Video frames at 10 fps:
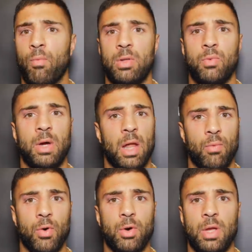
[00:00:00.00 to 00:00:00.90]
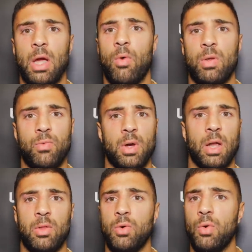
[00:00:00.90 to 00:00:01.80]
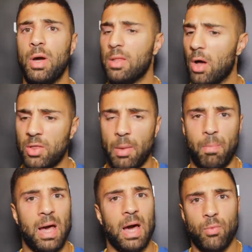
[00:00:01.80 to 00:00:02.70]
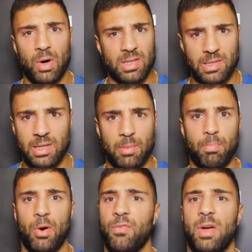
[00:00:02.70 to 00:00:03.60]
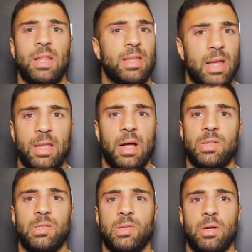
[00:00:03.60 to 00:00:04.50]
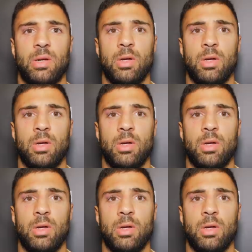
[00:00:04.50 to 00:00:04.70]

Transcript: what we're gonna working and what we're gonna do, and all the plan was perfect in that times.